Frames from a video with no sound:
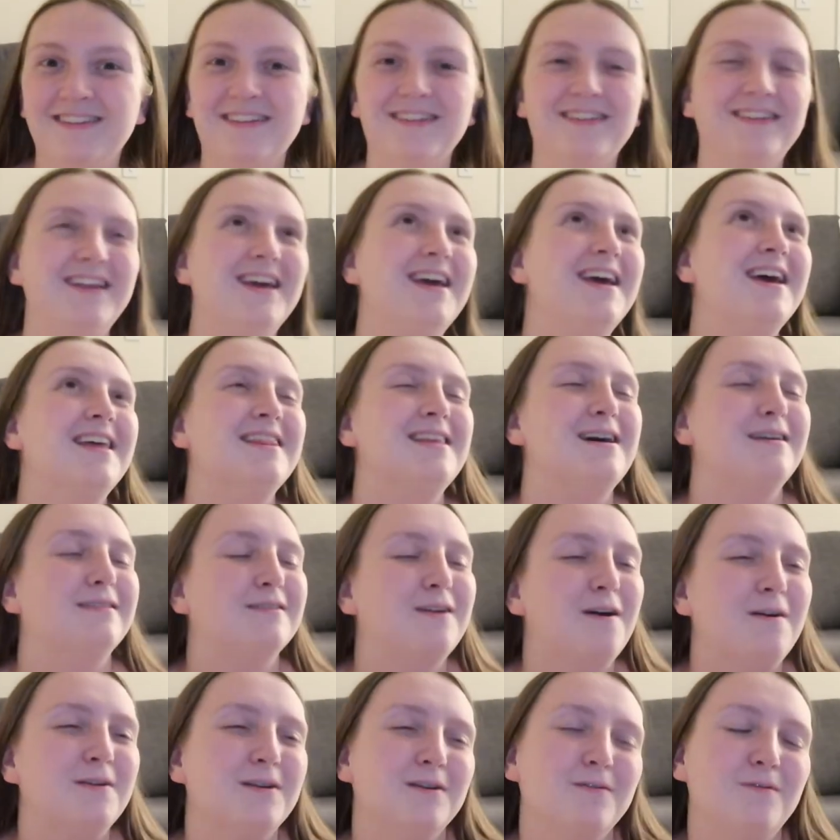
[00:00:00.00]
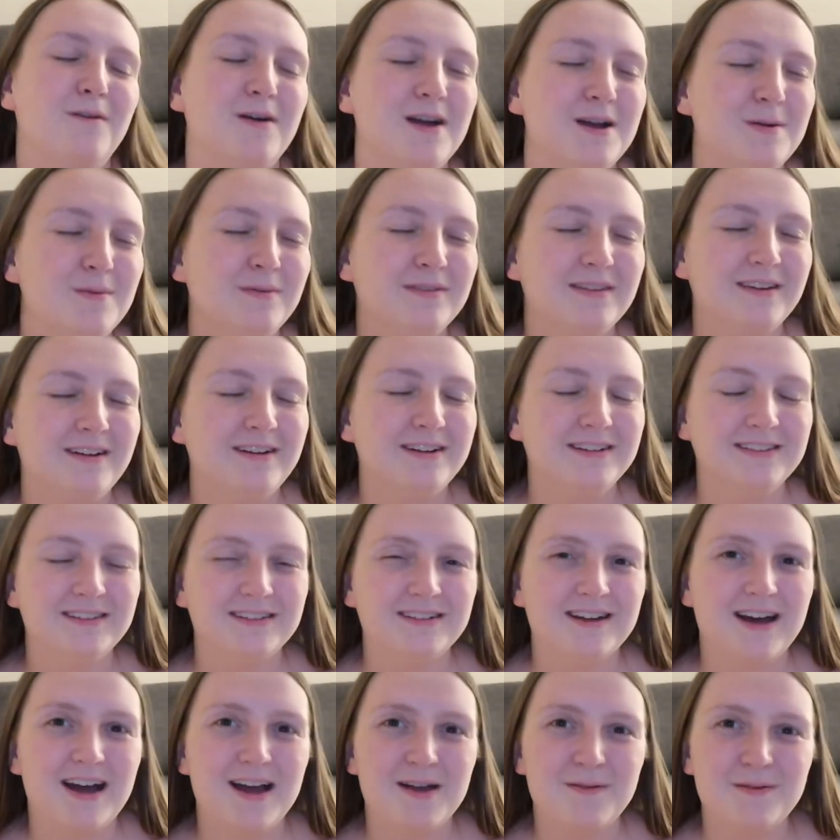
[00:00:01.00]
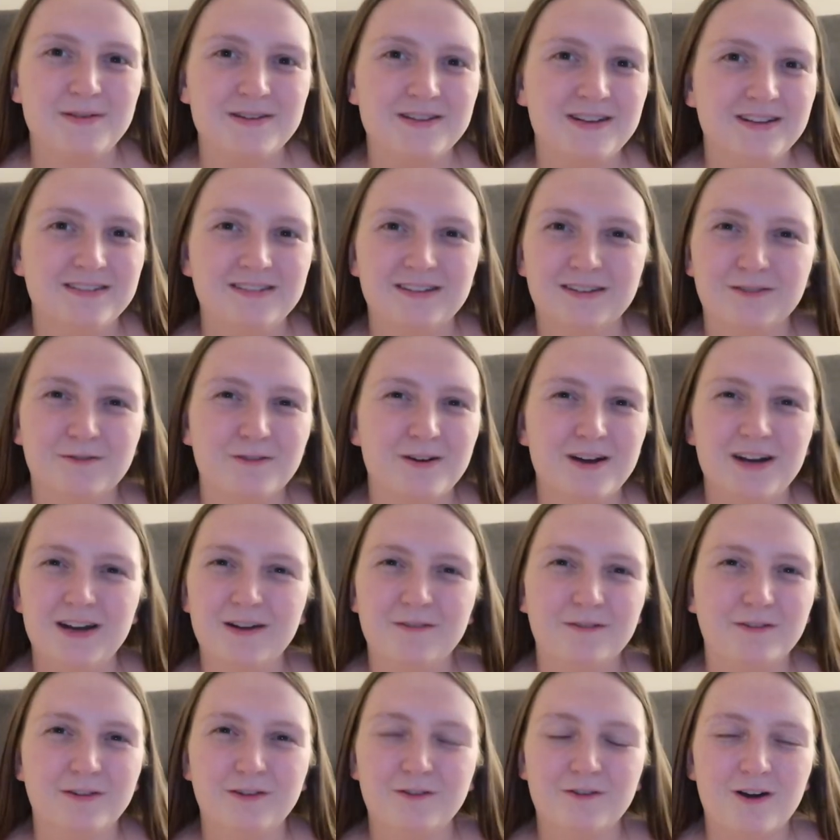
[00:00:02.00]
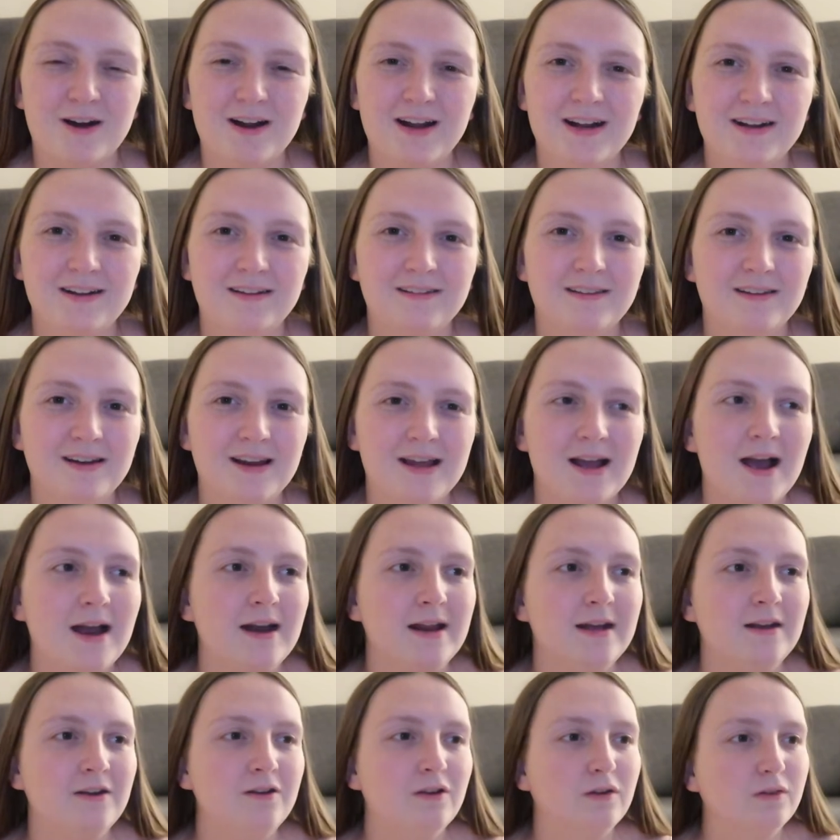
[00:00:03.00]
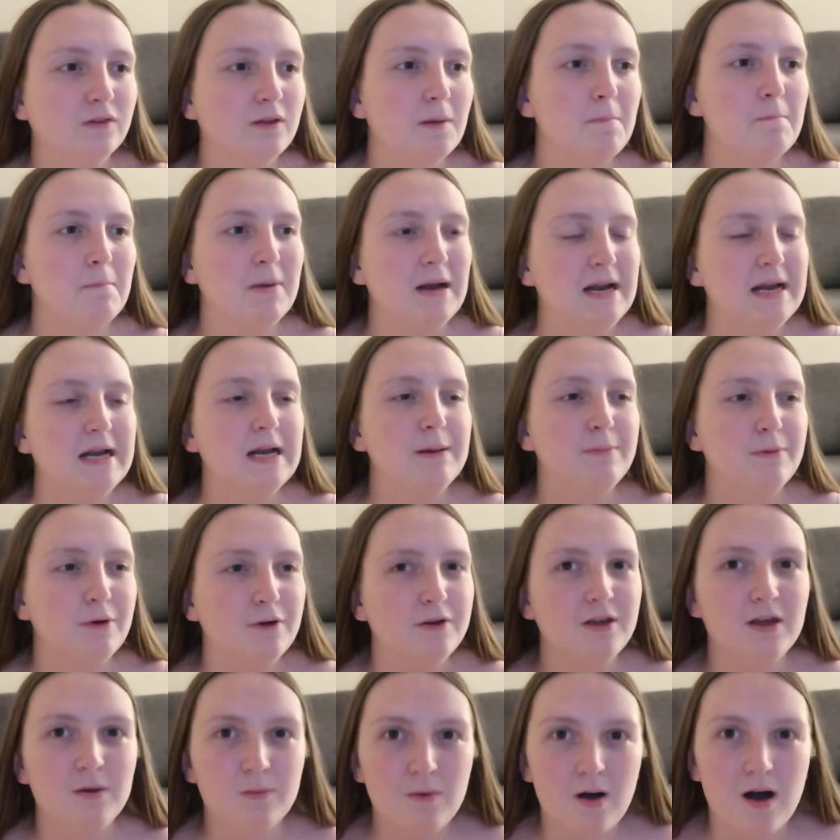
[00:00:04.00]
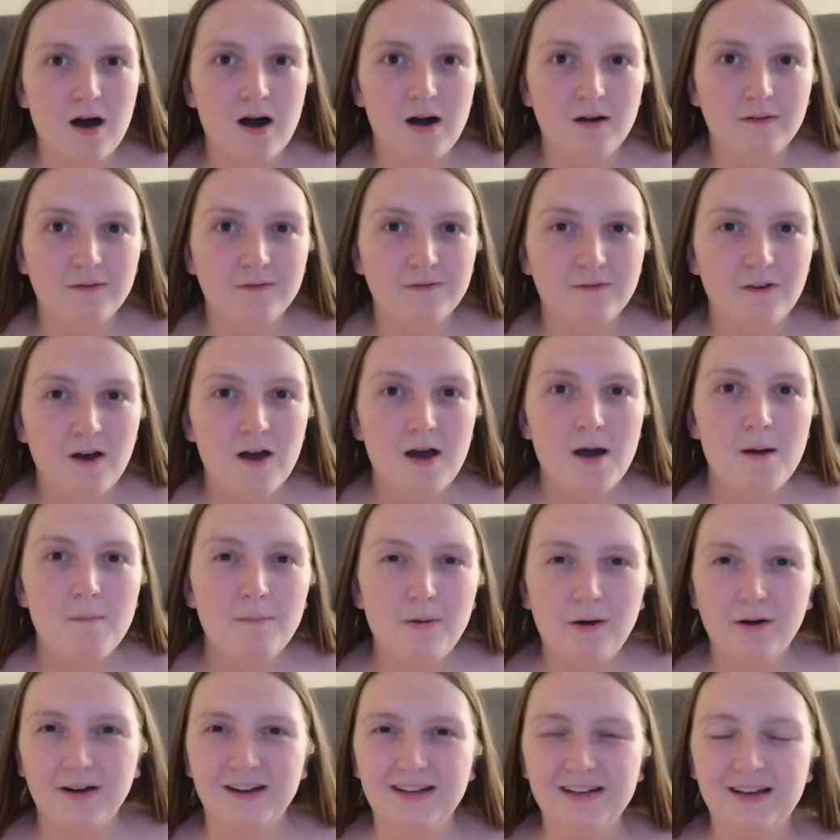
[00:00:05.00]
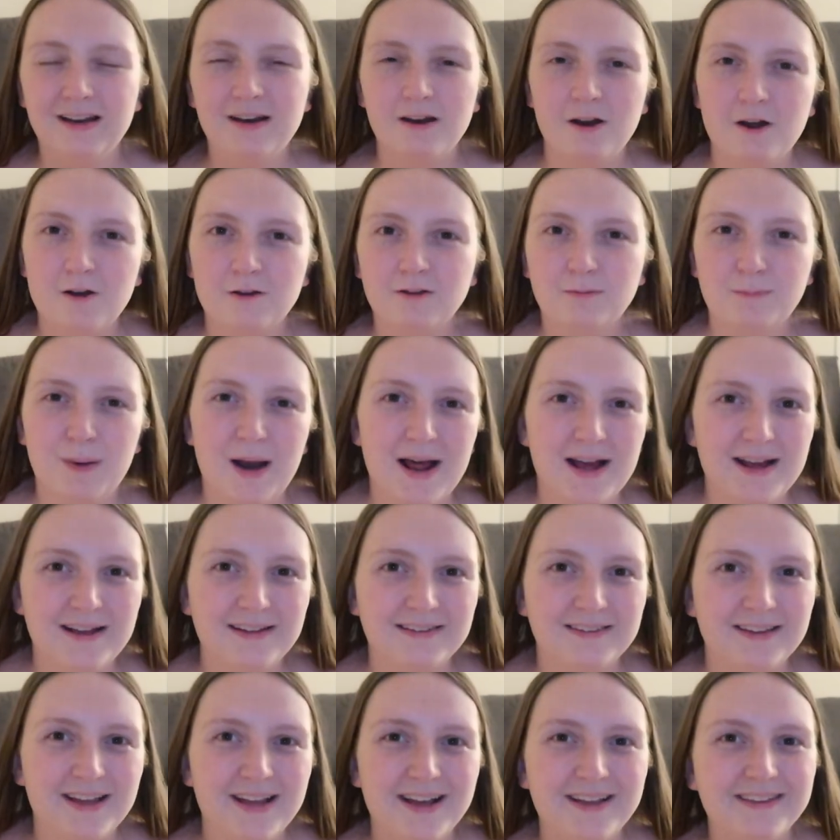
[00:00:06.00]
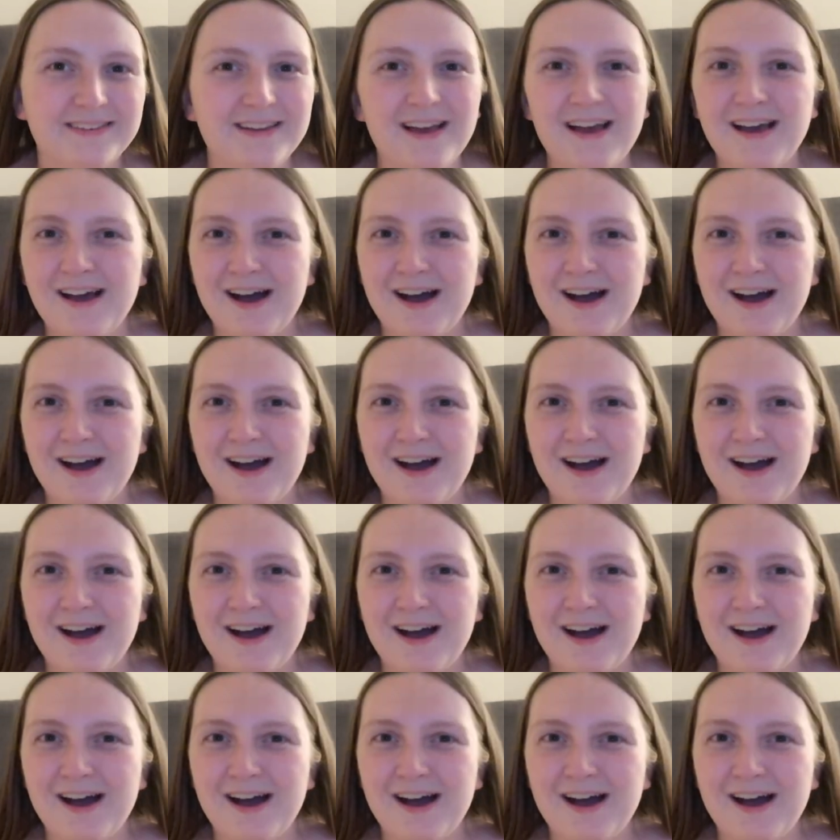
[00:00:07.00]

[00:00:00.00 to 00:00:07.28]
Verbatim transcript: And that's kind of what it was like today, which is just really frustrating, isn't it? And it does completely put you off buying in those places.